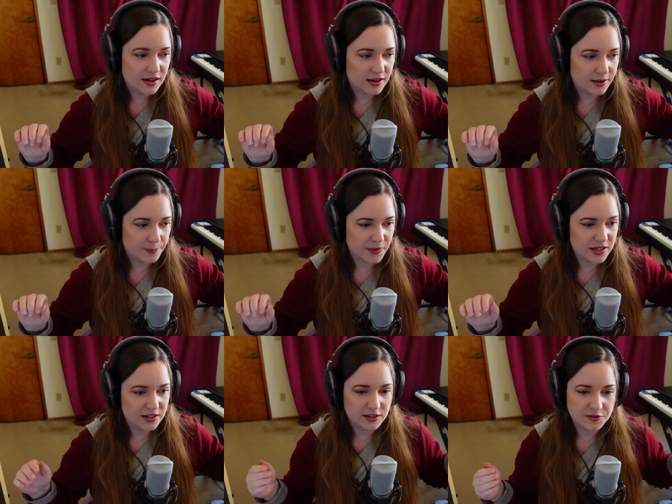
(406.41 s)
Um,
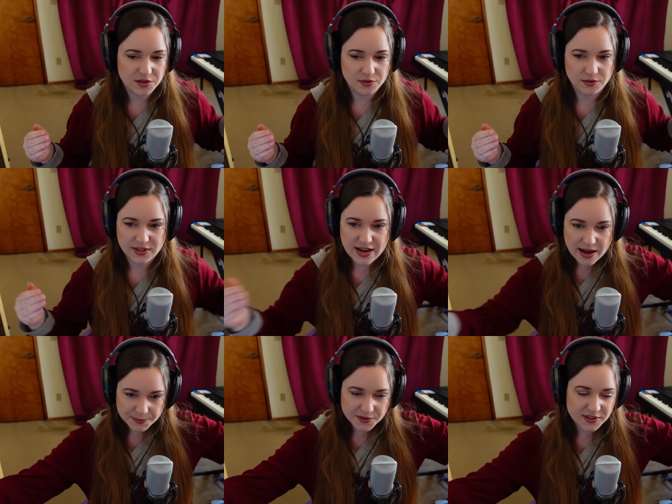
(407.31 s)
it gives you
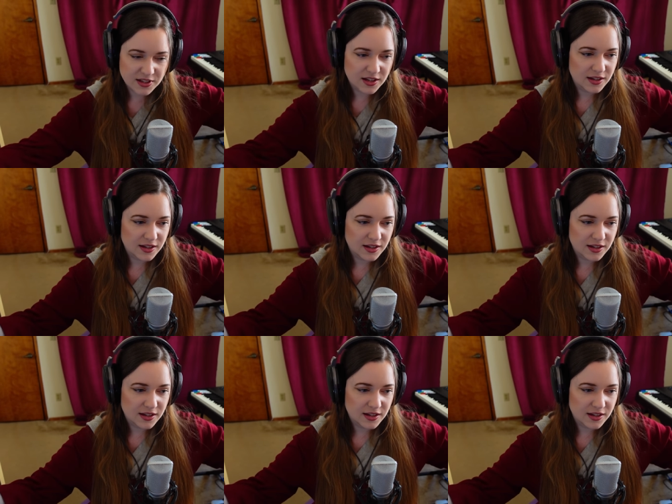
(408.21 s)
depth.